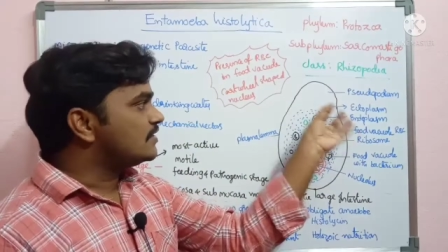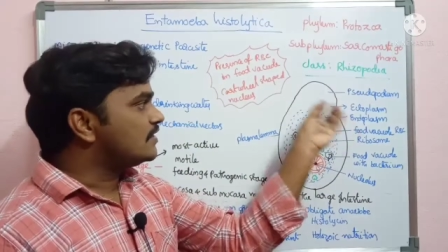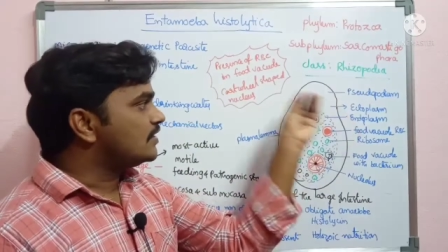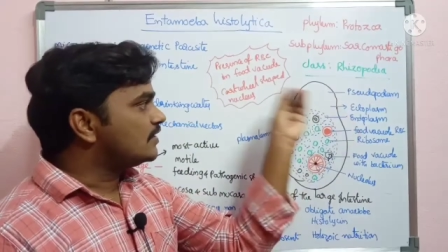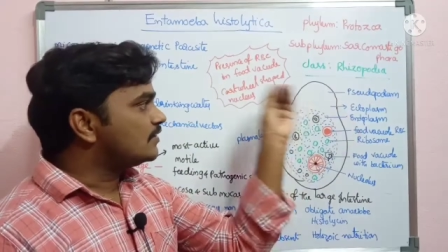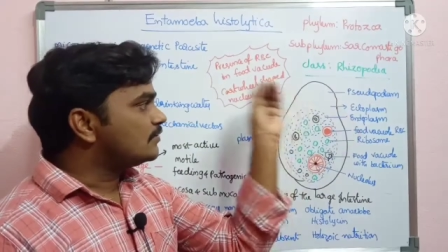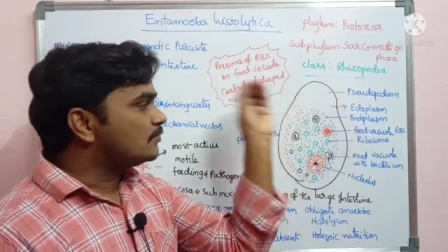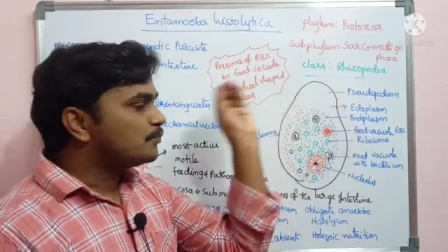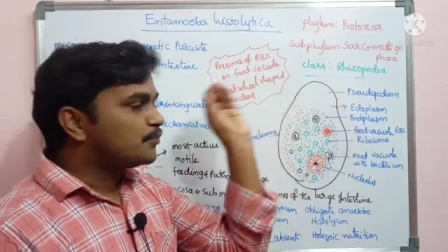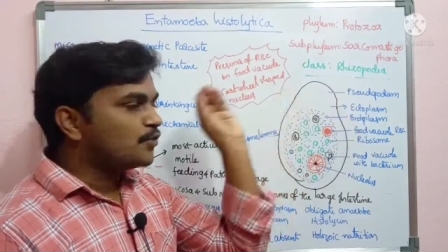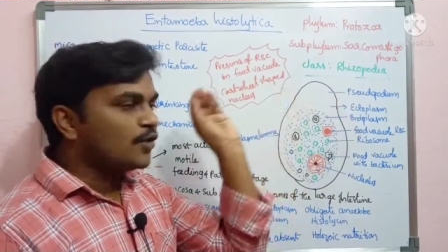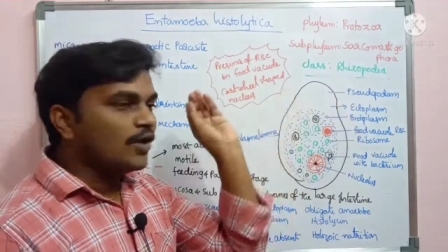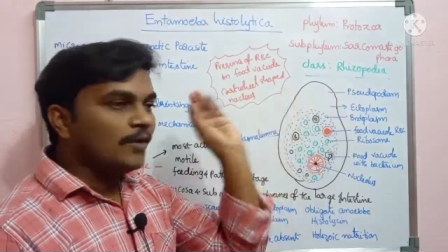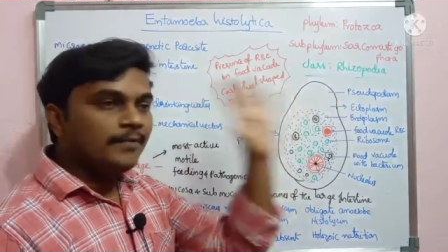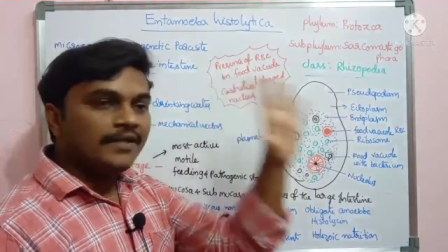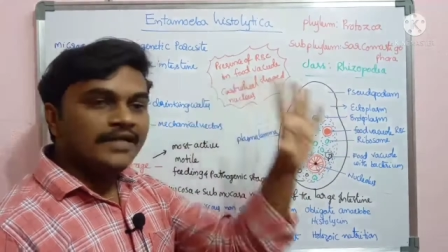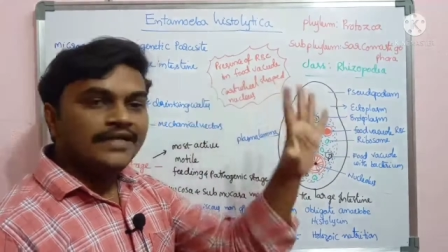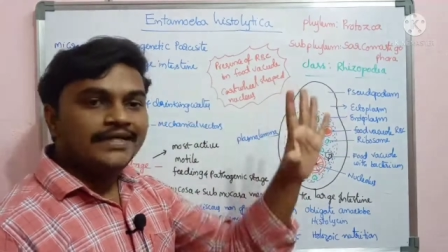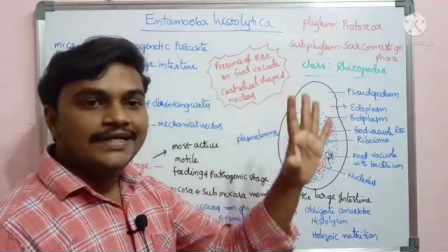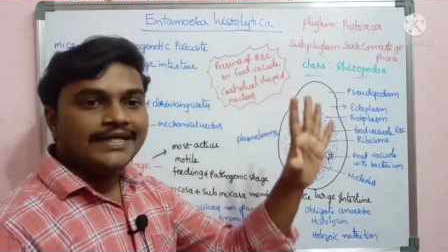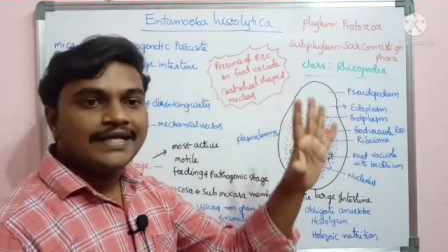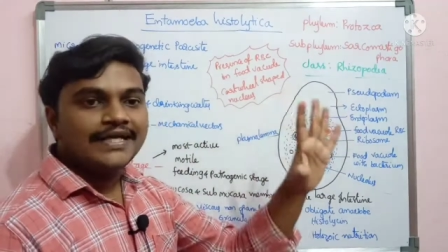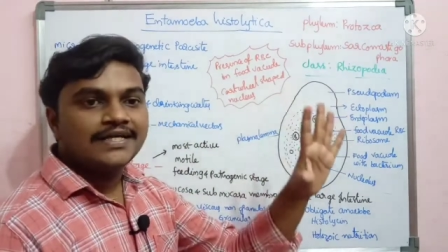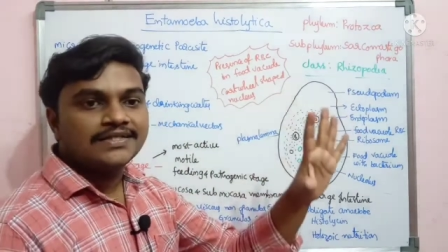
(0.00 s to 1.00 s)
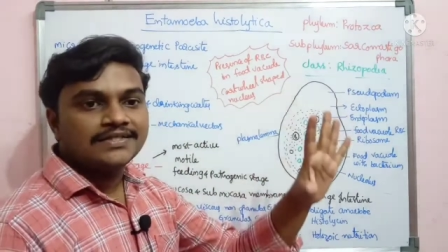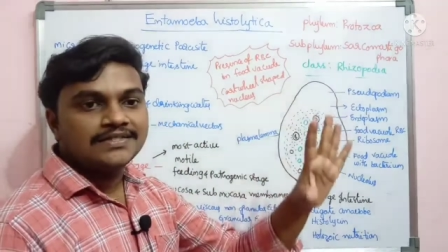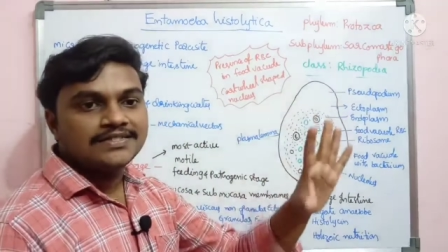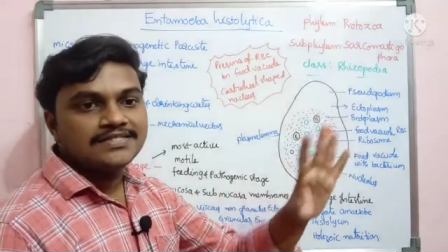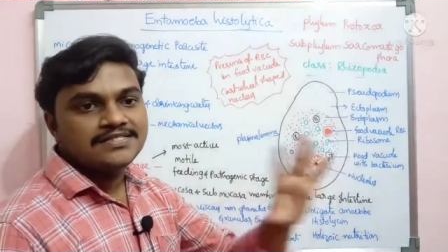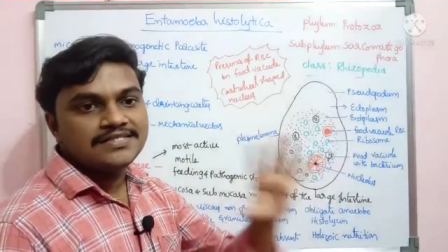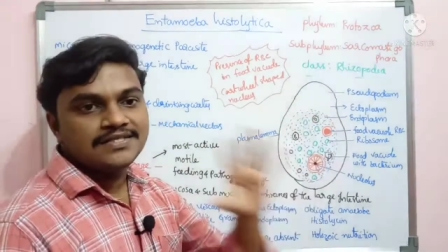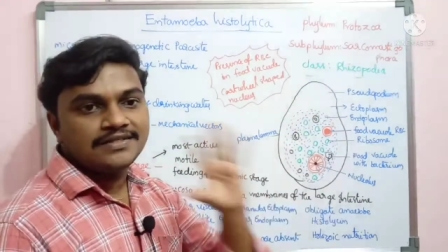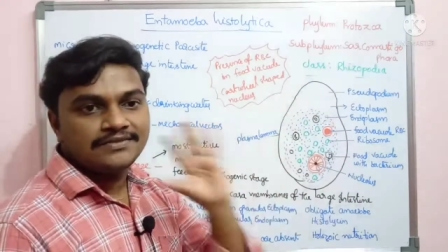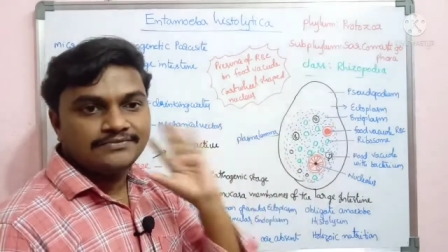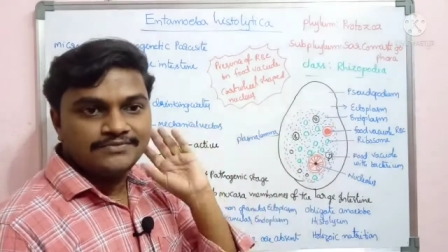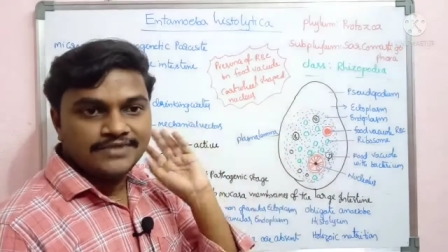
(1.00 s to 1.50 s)
or prominent
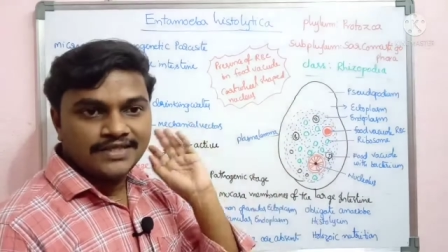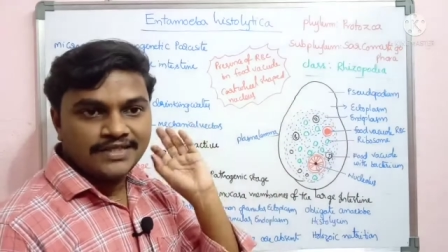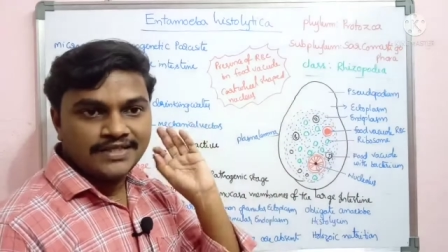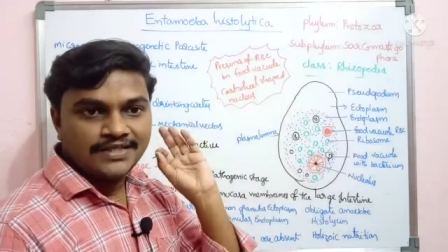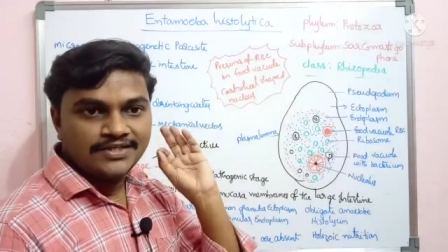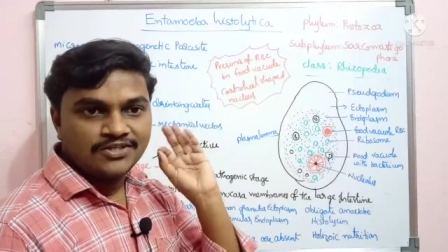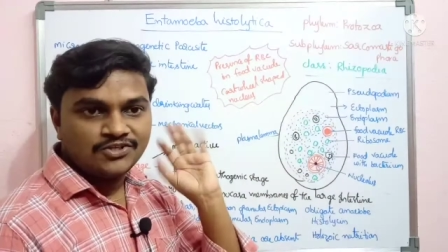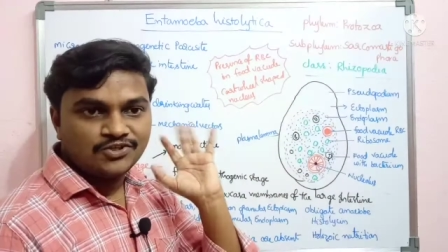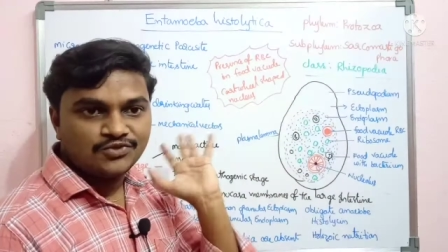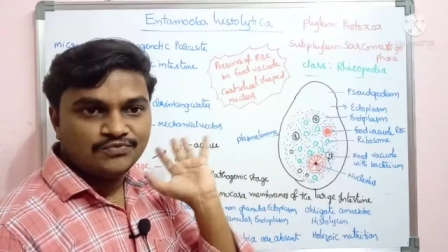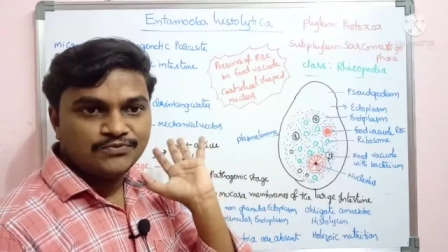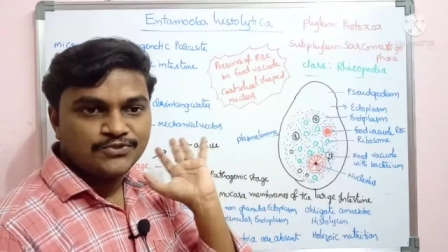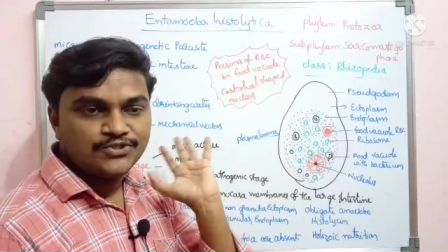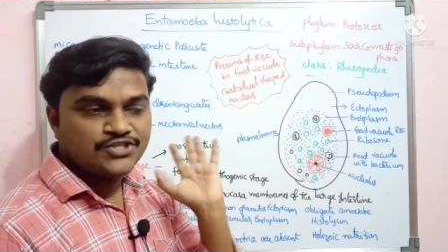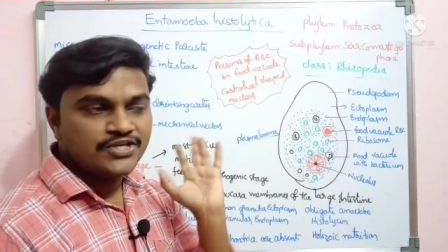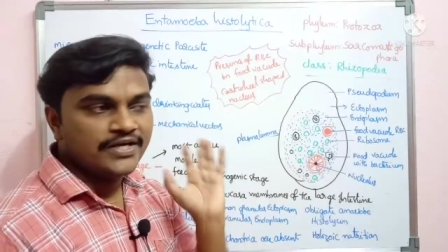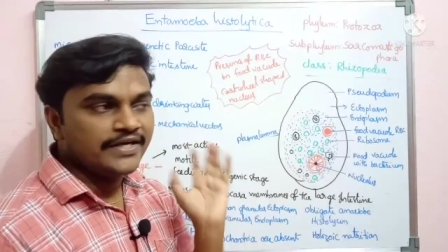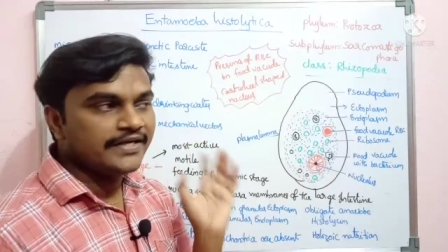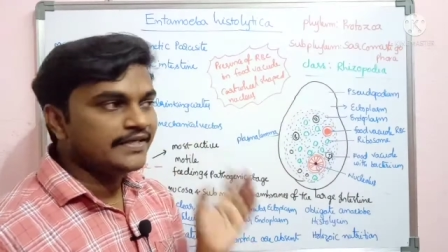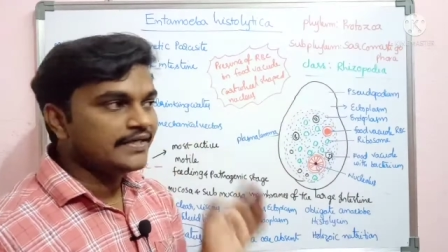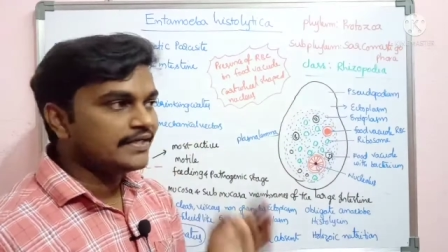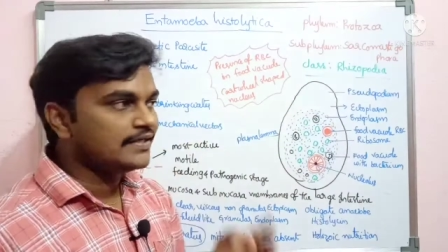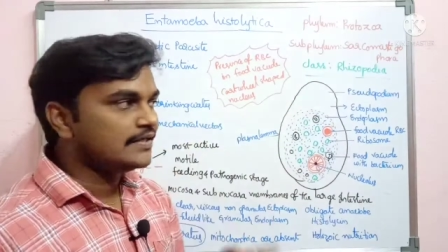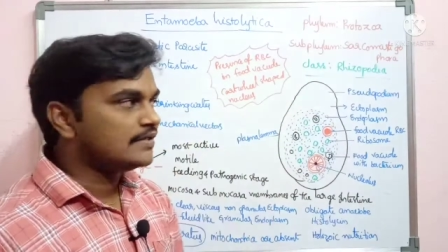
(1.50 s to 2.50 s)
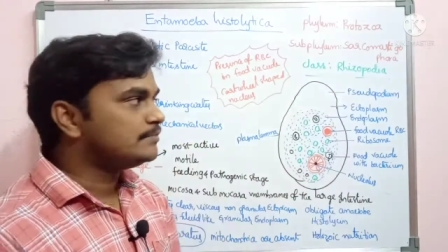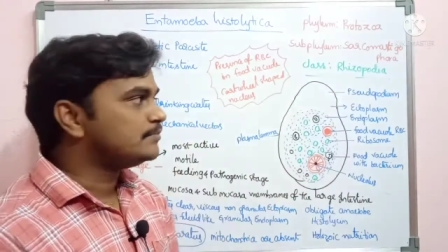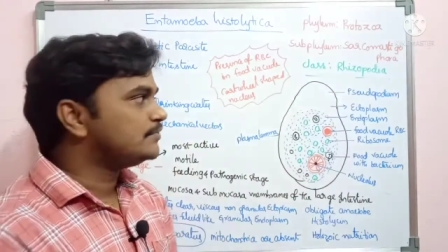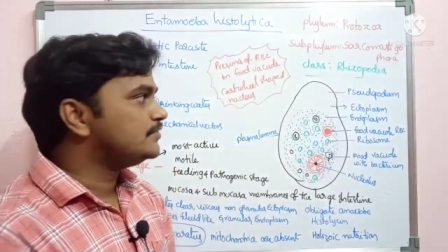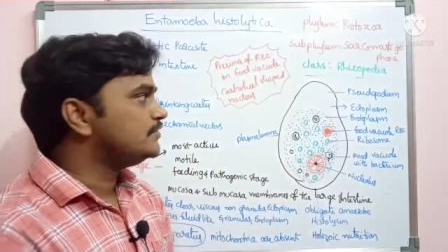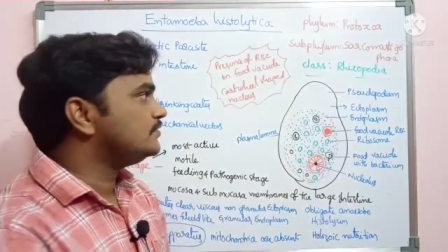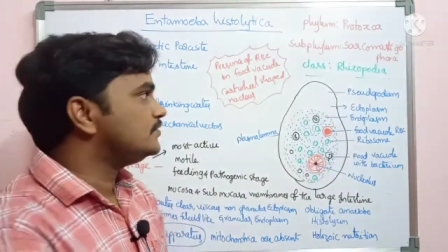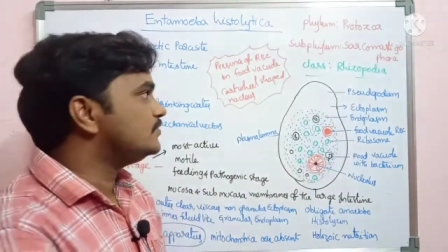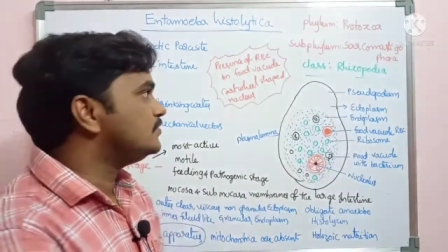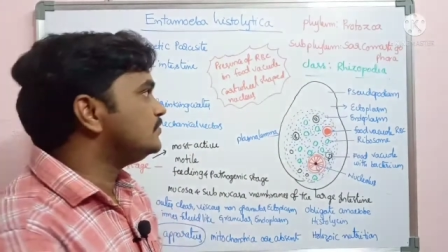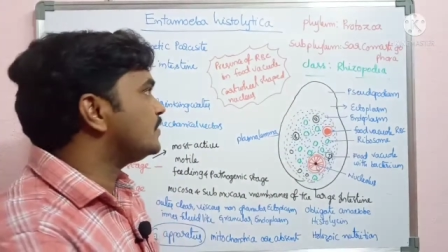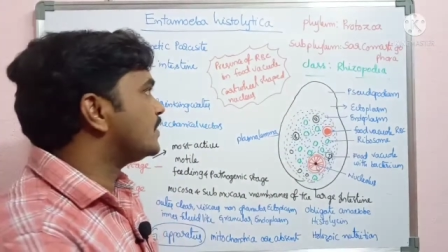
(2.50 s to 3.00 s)
characters of the trophozoite? And
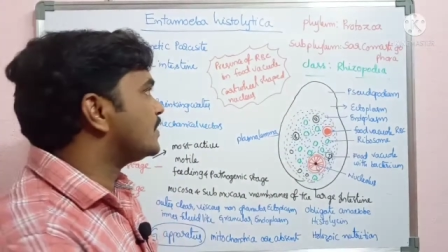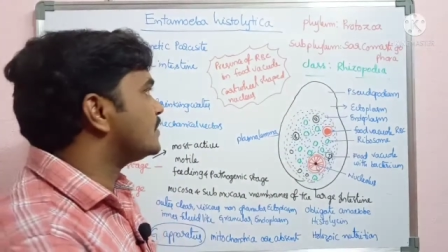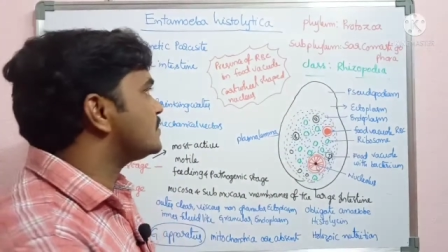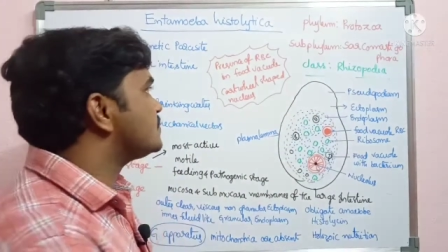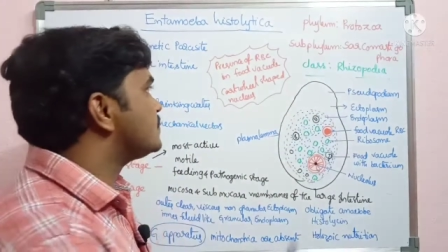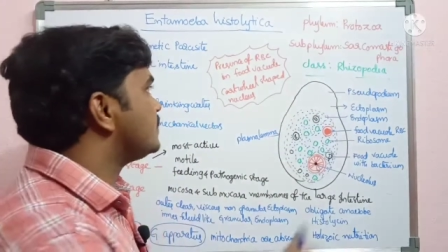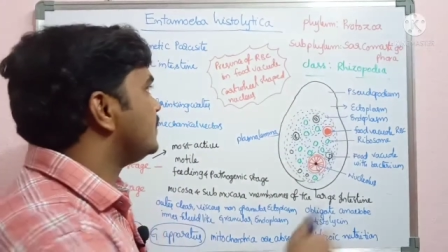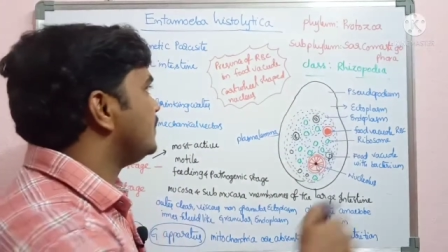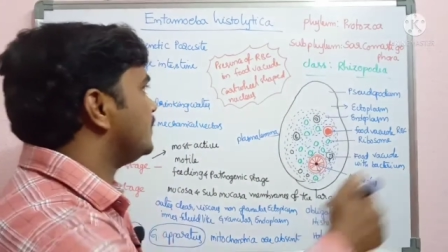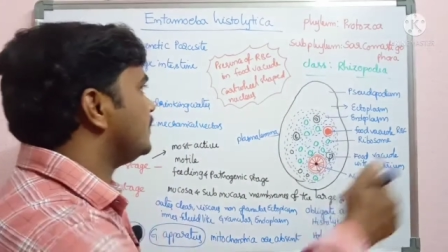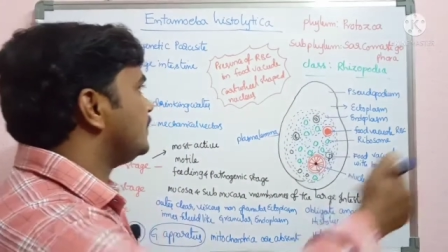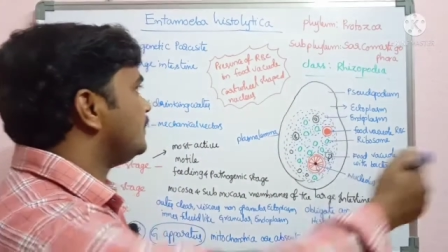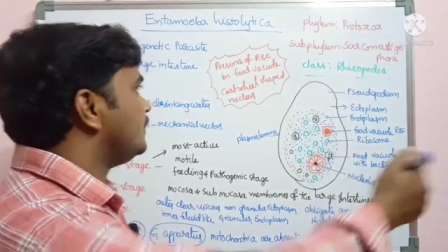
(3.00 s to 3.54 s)
appudu we can say